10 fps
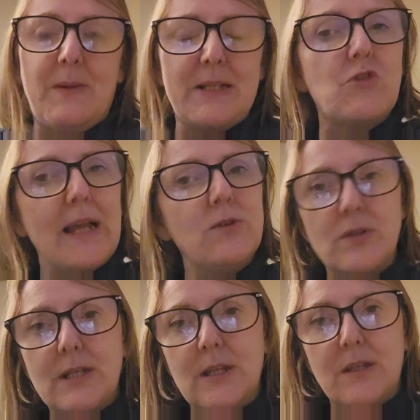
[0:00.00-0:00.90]
I tried not
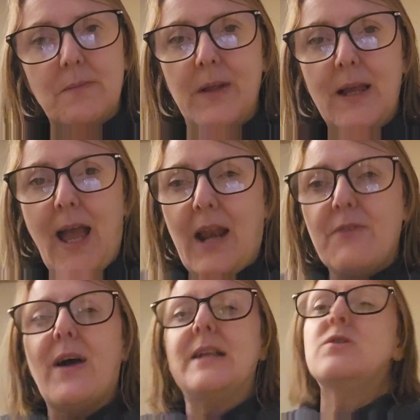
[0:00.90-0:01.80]
to read them in
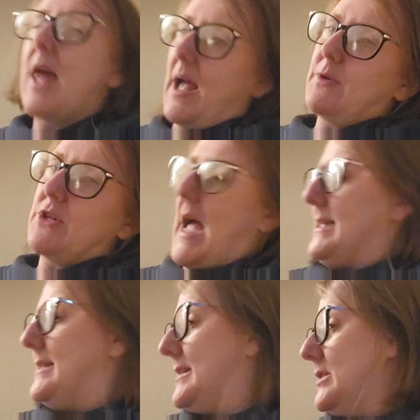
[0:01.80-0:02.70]
advance so that I was
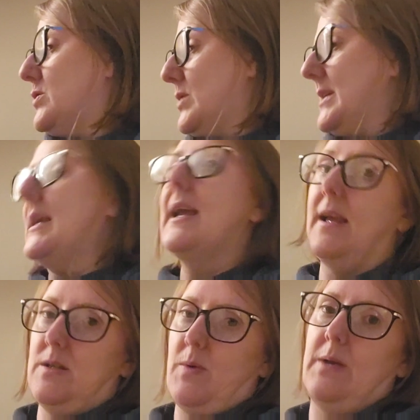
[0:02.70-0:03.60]
reacting to the stories,
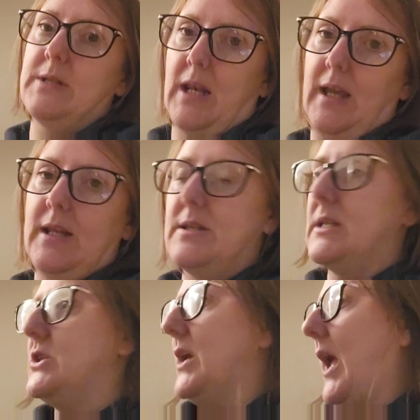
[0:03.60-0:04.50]
hence why I was crying at the
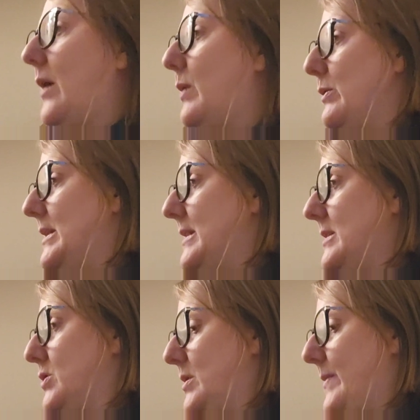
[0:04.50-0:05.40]
station cat while reading that
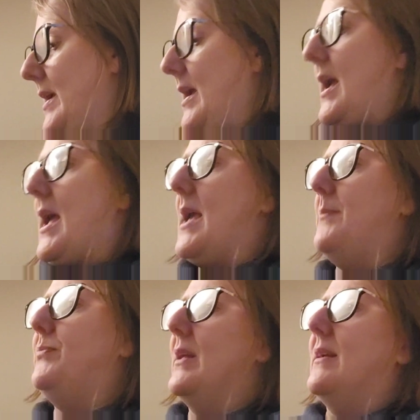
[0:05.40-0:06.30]
to them.